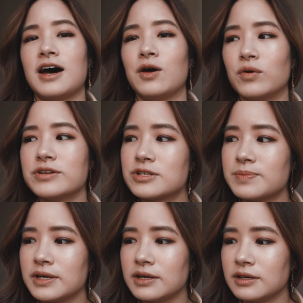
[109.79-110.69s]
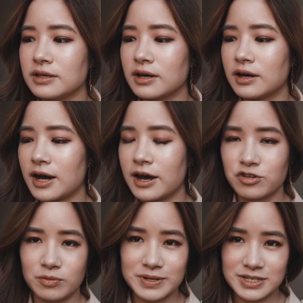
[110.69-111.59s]
I want to be
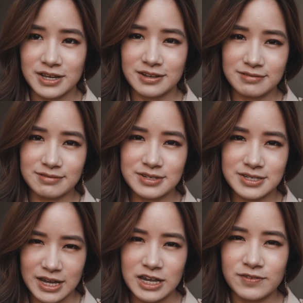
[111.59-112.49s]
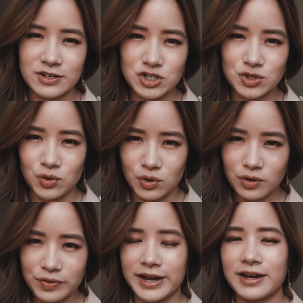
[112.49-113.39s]
100% safe and
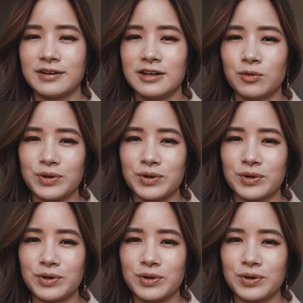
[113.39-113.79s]
sure that